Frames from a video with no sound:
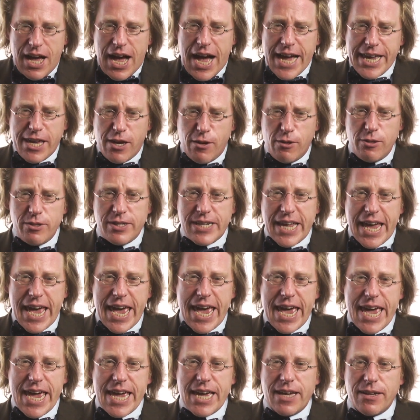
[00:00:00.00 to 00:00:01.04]
I used
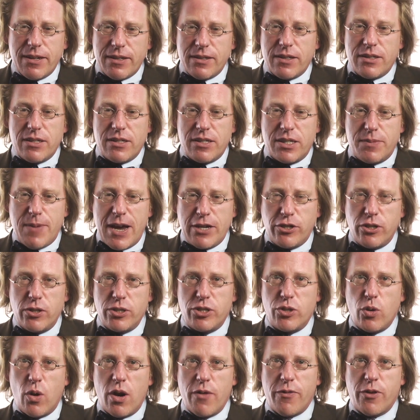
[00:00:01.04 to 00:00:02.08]
a special
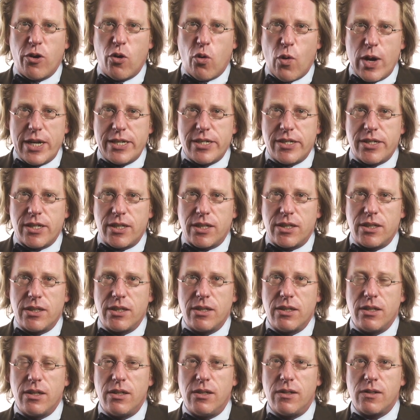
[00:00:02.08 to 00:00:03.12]
sort of crystal
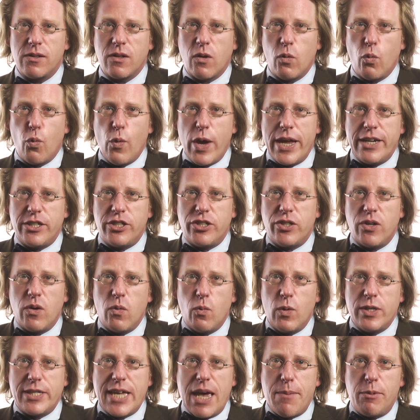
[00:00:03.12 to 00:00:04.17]
which
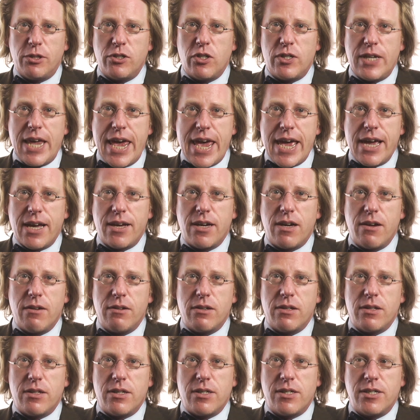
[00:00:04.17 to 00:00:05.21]
was able to take
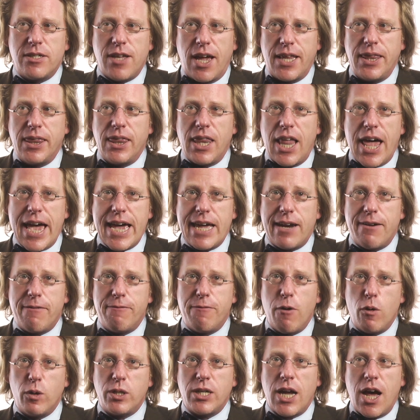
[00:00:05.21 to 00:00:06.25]
sunlight,
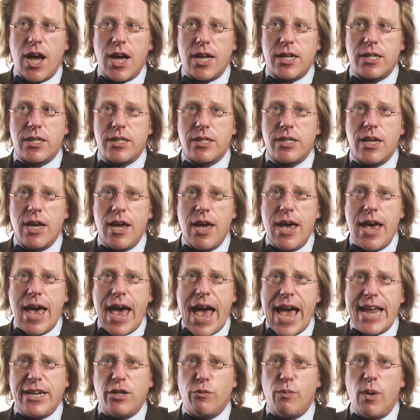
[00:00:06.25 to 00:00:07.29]
photons,
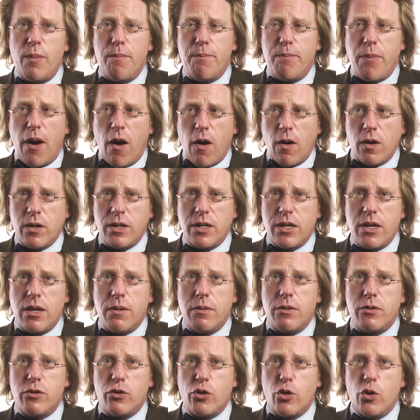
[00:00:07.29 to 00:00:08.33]
and to bombard
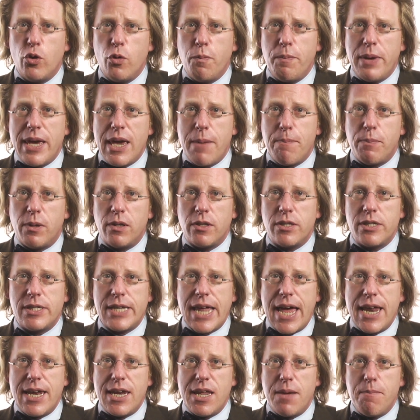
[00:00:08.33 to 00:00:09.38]
two people
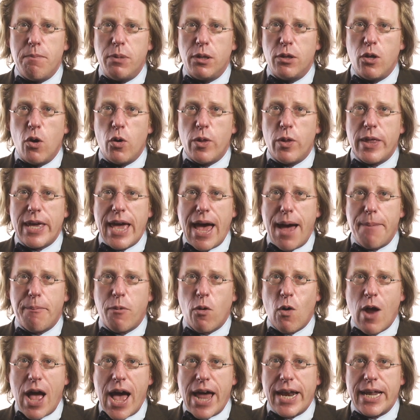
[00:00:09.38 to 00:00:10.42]
standing below the
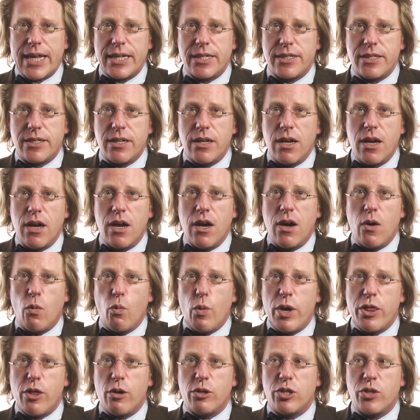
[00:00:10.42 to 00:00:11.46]
apparatus
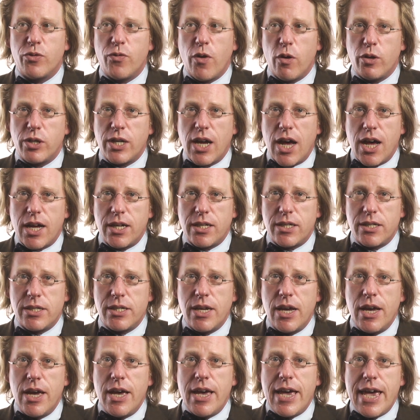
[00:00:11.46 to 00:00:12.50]
with those photons,
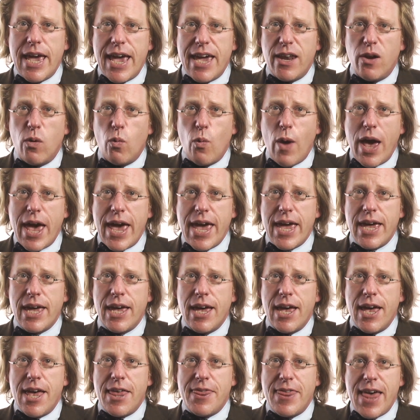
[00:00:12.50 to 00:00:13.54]
in a way
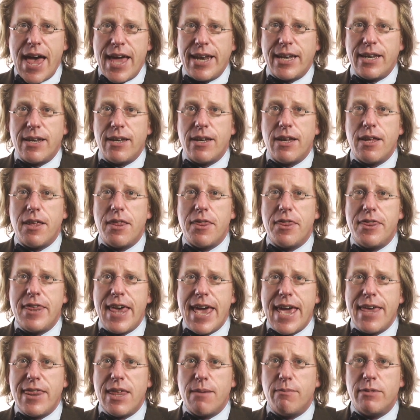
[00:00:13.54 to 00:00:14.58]
that
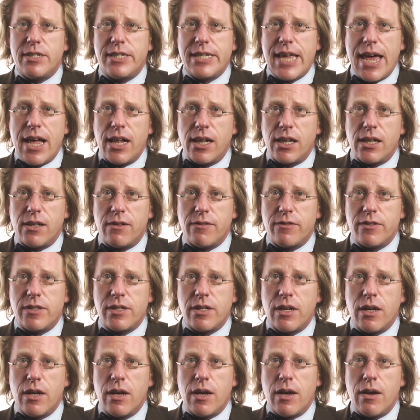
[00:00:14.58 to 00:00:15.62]
they themselves
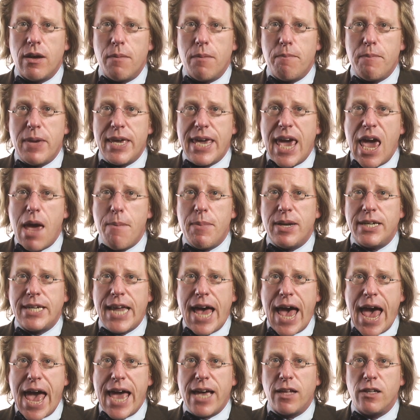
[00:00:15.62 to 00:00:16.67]
became
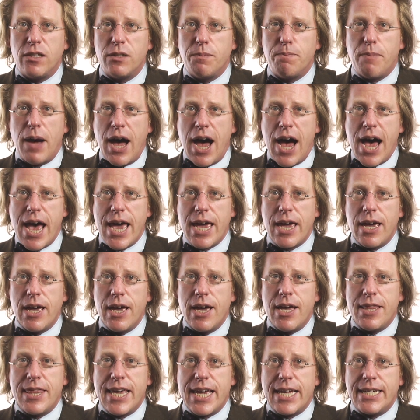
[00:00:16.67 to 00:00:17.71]
entangled by
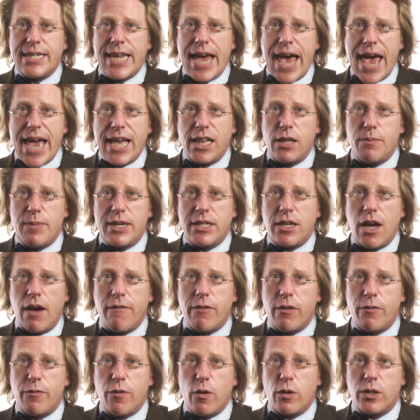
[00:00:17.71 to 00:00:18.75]
the entanglement of
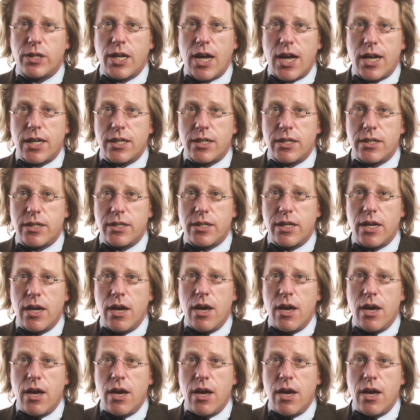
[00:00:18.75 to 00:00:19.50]
the photons.